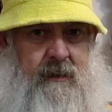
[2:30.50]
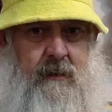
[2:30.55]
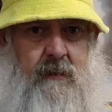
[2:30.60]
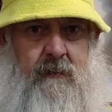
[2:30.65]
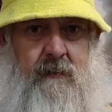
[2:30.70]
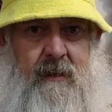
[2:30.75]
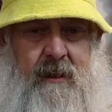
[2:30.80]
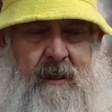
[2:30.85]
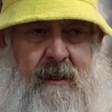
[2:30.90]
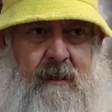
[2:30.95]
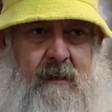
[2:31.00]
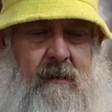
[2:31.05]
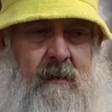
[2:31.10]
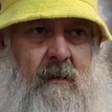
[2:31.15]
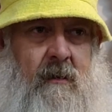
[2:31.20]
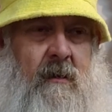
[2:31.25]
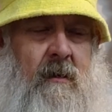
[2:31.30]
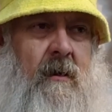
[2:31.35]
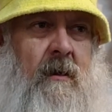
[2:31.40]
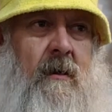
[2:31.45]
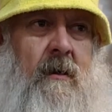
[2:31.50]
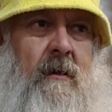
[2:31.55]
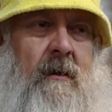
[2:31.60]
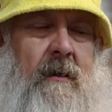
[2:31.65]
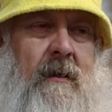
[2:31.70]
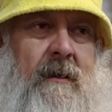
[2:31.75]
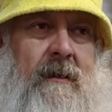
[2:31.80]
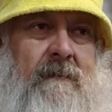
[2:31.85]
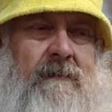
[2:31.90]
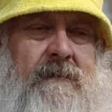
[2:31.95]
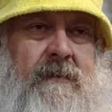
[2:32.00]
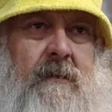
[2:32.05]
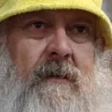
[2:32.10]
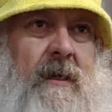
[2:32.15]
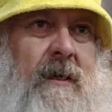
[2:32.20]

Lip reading: hear that. And I've still